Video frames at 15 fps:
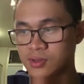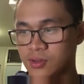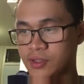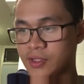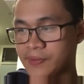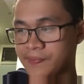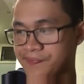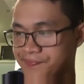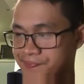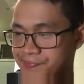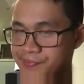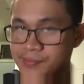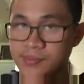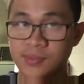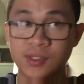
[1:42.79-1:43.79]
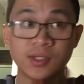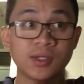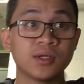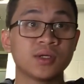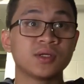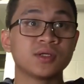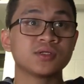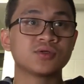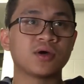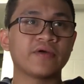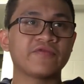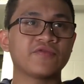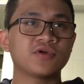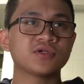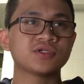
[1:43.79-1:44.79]
Okay, so
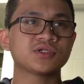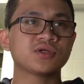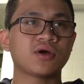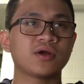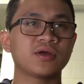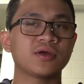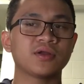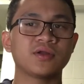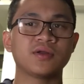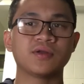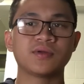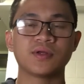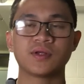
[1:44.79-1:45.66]
I first started